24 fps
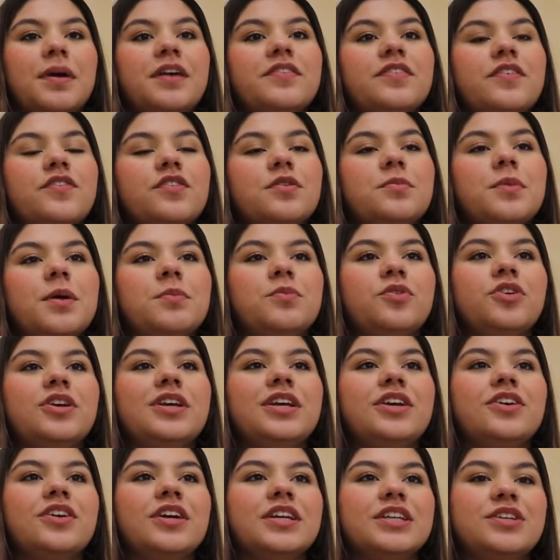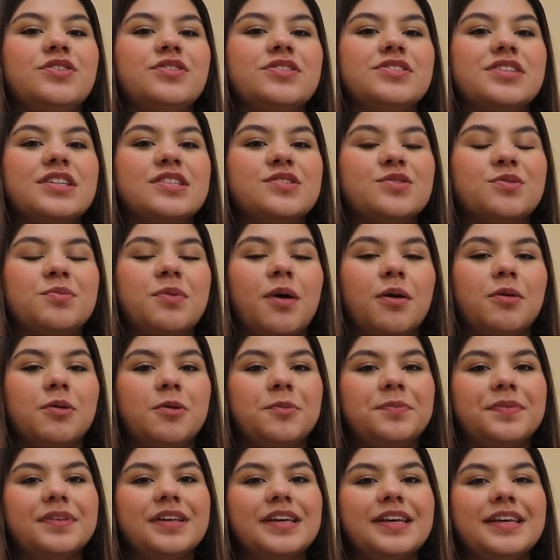My favorite memory here at UHS would
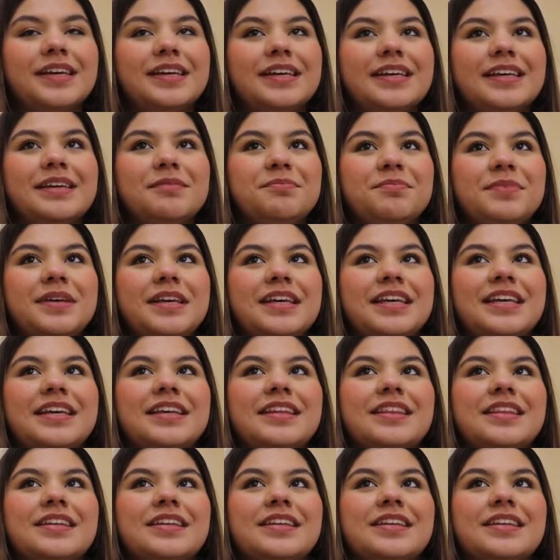probably be